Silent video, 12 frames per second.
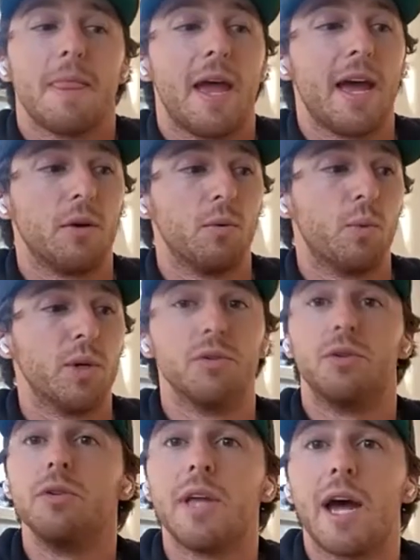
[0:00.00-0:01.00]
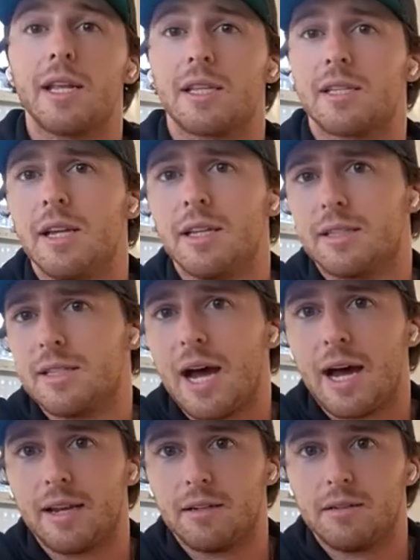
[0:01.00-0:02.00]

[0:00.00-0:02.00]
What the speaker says: And when you do that, it's not